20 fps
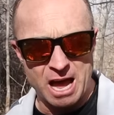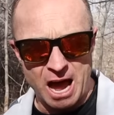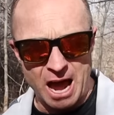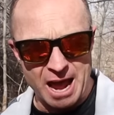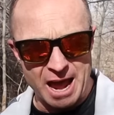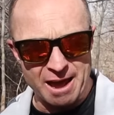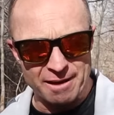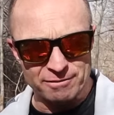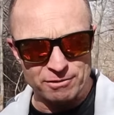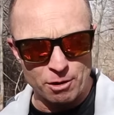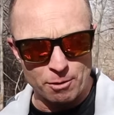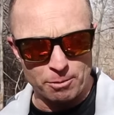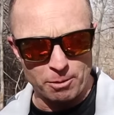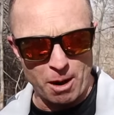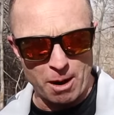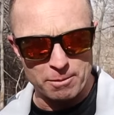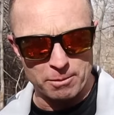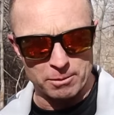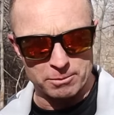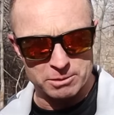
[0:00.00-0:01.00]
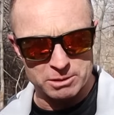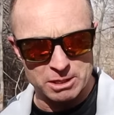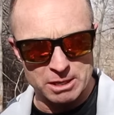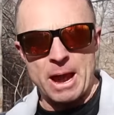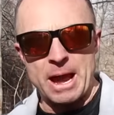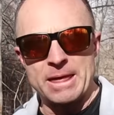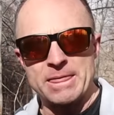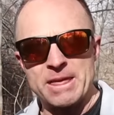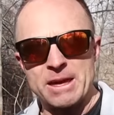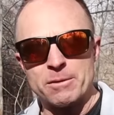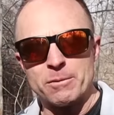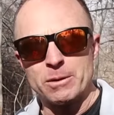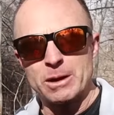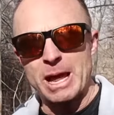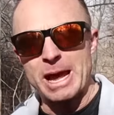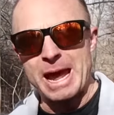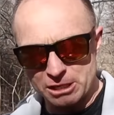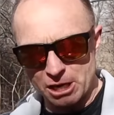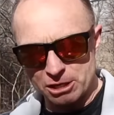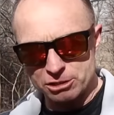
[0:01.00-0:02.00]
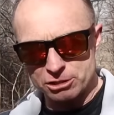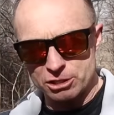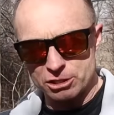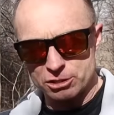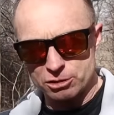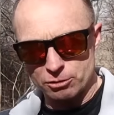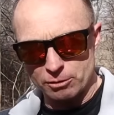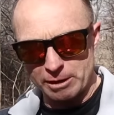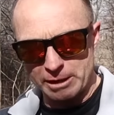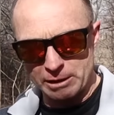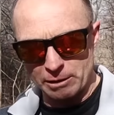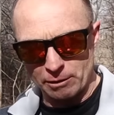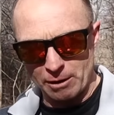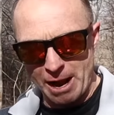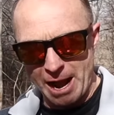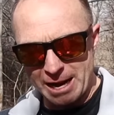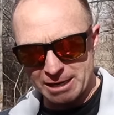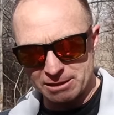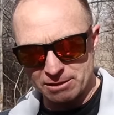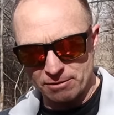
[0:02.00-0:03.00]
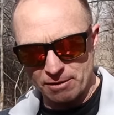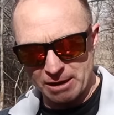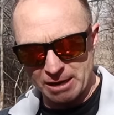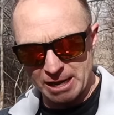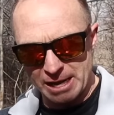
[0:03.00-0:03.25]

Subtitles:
I have no problems. And then when I touch the screen or activate